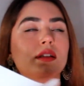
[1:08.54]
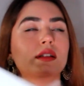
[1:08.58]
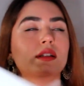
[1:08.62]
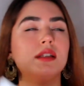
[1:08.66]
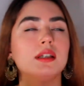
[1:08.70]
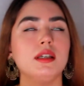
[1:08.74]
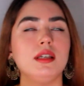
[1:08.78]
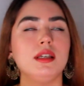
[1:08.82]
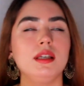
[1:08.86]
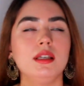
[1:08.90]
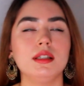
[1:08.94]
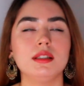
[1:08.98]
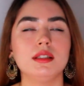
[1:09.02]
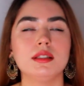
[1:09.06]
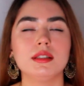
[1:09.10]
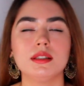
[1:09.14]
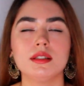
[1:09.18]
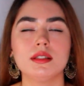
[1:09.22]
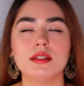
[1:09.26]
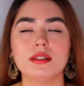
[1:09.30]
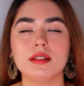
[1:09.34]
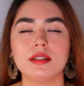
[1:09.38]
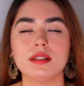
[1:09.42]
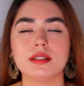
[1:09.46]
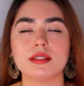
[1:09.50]
The heat
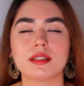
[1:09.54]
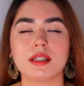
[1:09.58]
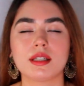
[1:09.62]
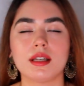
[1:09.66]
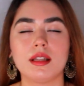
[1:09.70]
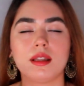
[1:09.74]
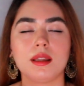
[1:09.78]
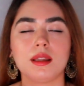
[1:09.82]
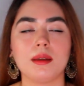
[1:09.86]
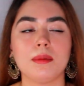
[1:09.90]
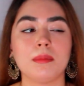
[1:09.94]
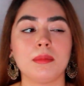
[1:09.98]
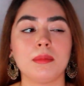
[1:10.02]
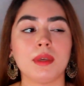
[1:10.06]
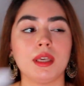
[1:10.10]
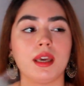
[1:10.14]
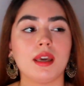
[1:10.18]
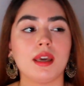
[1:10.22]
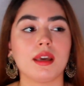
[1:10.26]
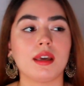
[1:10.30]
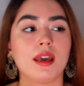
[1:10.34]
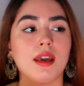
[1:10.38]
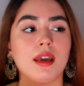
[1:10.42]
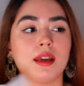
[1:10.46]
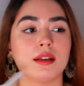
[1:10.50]
is killing
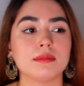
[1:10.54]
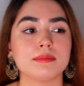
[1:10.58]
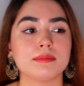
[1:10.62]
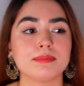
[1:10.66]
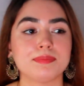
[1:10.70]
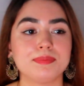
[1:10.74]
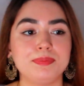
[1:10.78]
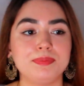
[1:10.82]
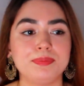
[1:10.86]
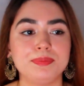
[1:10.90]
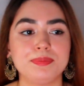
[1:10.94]
me again.